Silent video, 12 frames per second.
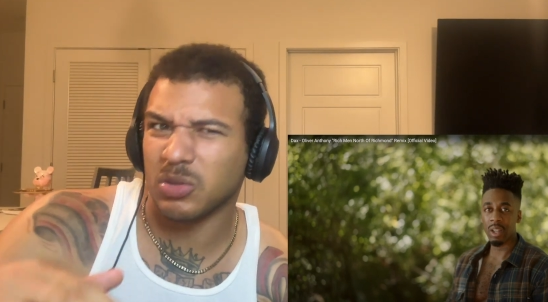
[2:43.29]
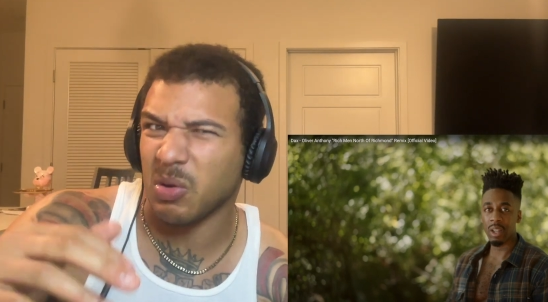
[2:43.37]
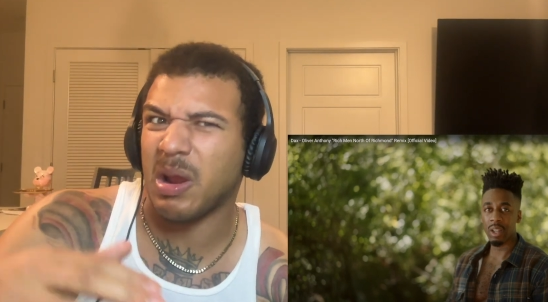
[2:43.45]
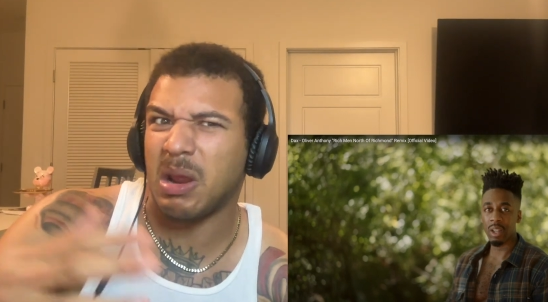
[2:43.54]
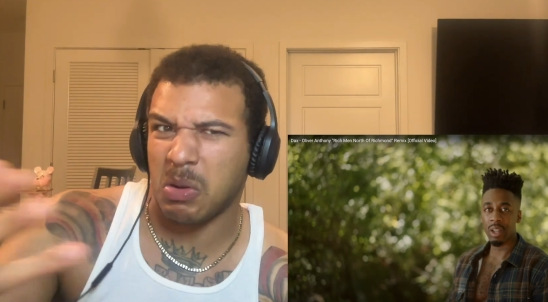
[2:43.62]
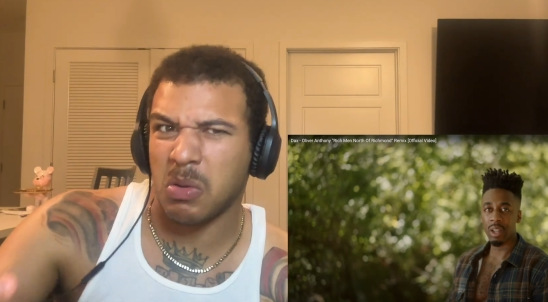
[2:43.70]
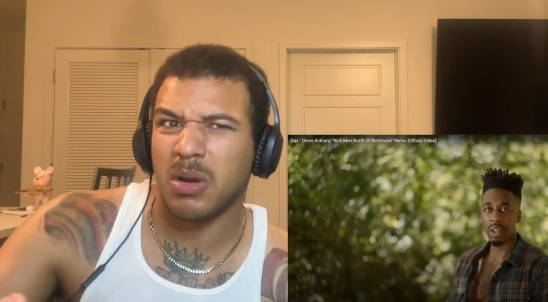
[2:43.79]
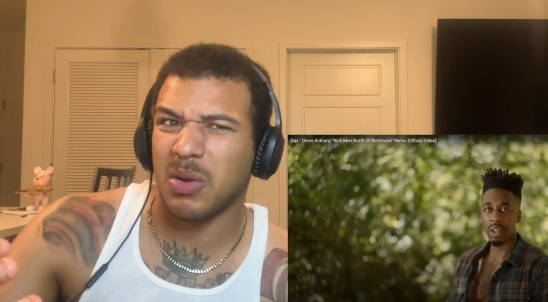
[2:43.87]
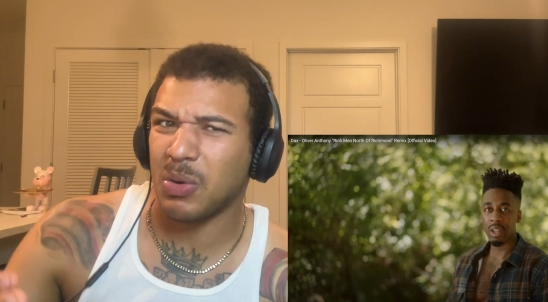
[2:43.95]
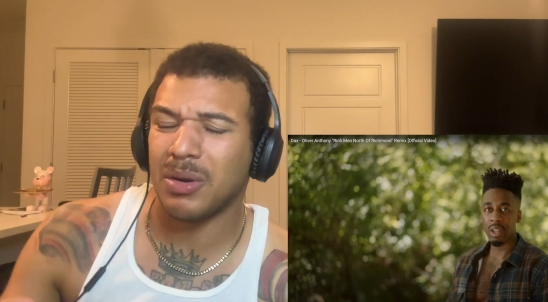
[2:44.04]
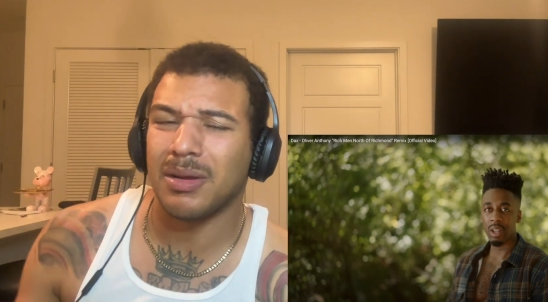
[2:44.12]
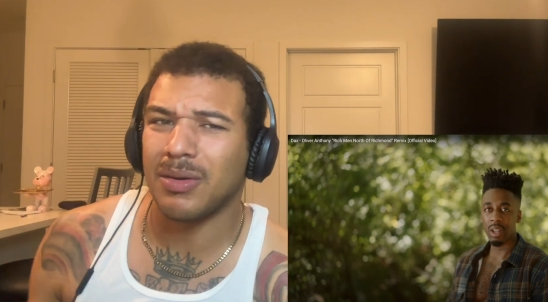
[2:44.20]

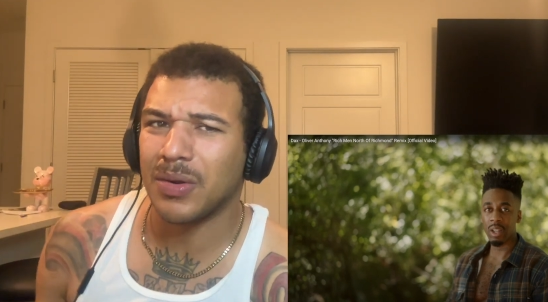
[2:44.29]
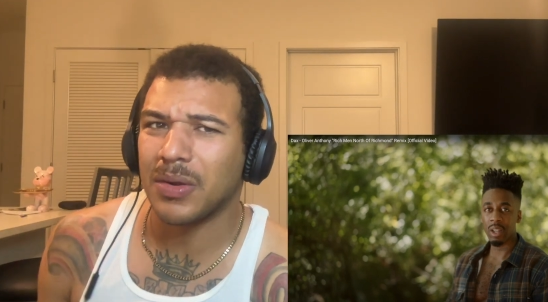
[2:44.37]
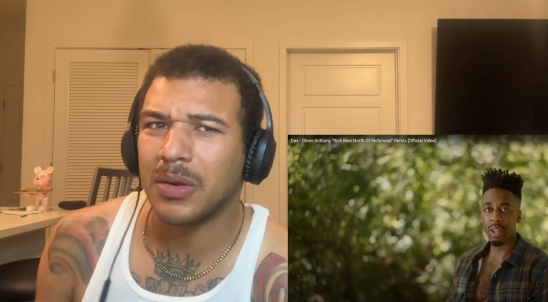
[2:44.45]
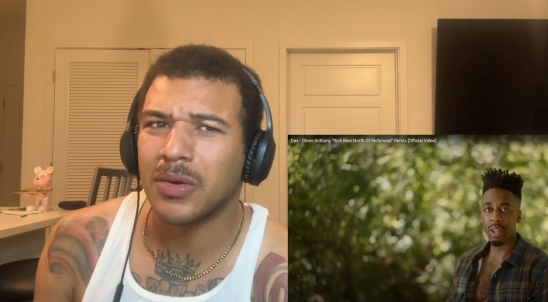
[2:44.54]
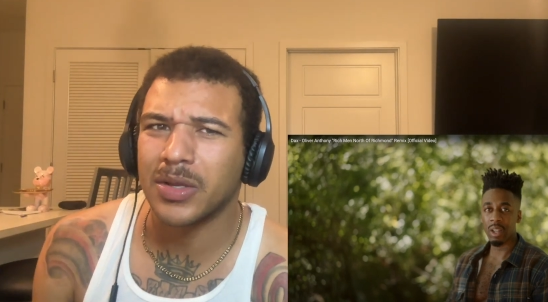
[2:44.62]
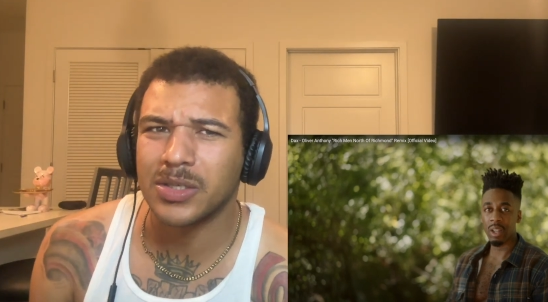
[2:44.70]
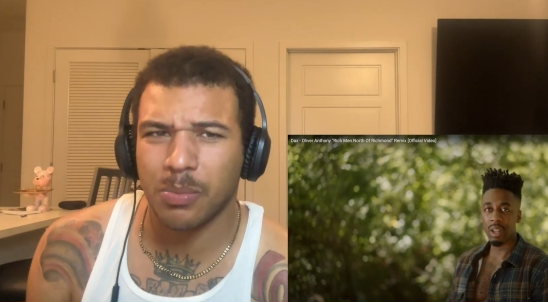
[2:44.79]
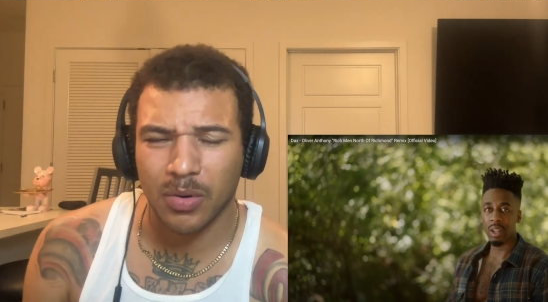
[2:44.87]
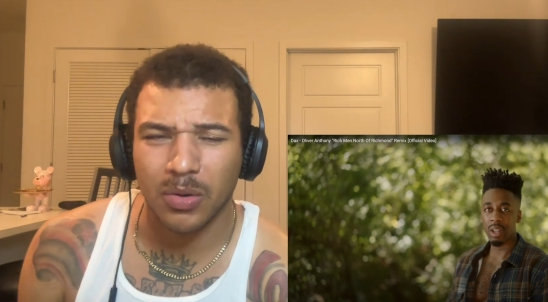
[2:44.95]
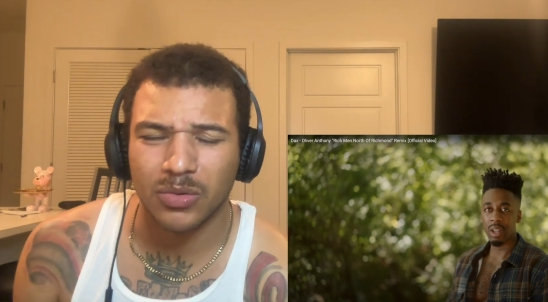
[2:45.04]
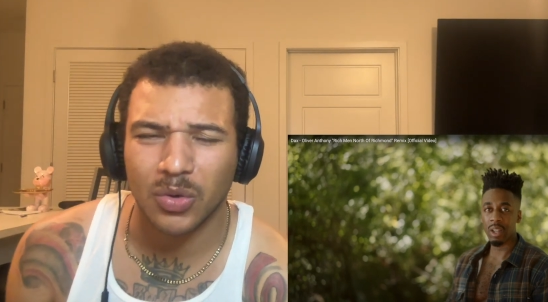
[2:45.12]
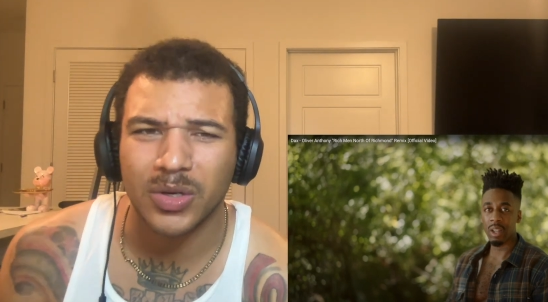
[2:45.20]
Speaker 1: on his
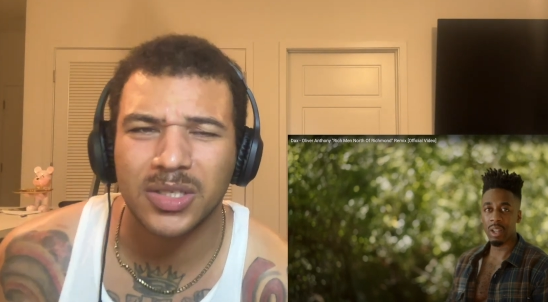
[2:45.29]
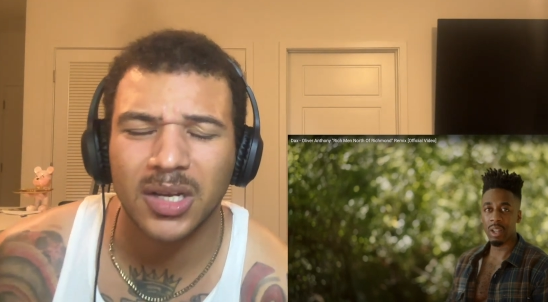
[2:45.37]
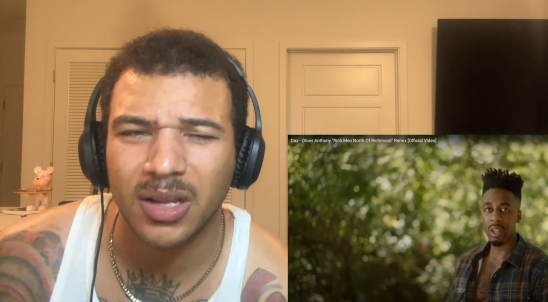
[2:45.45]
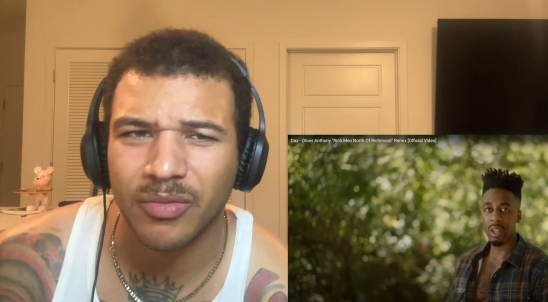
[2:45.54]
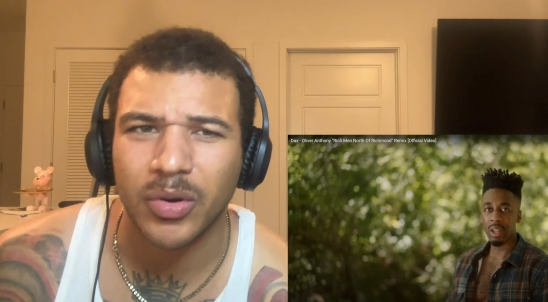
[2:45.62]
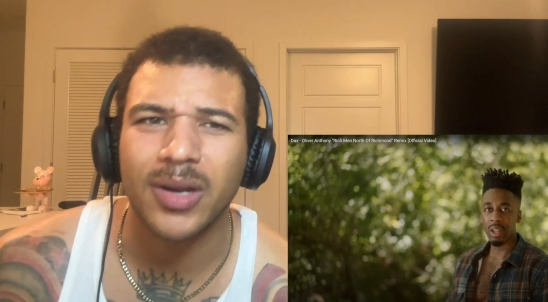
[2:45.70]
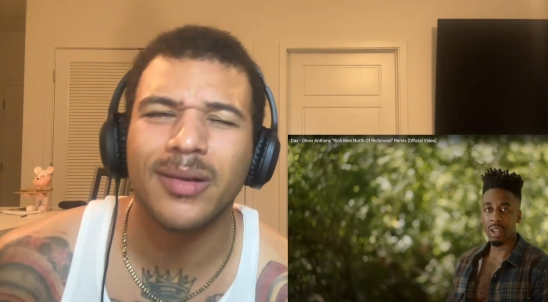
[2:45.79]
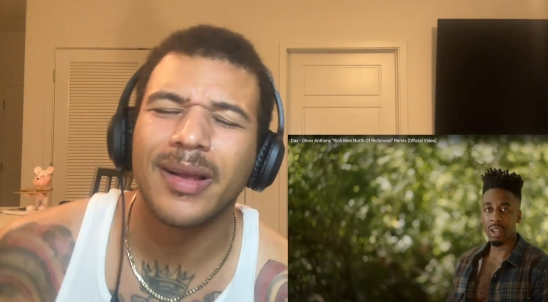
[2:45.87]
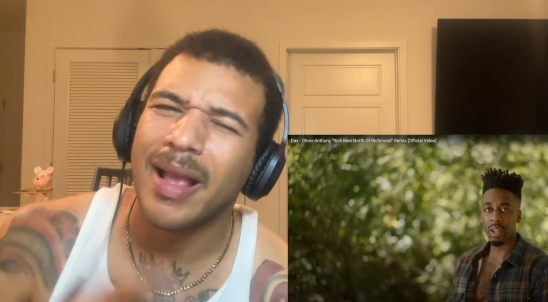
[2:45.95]
approach, on his delivery.